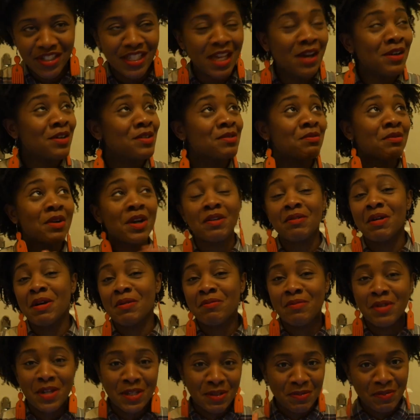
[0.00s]
That was one of my
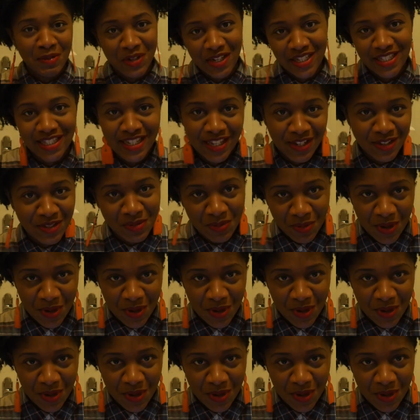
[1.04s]
best parts as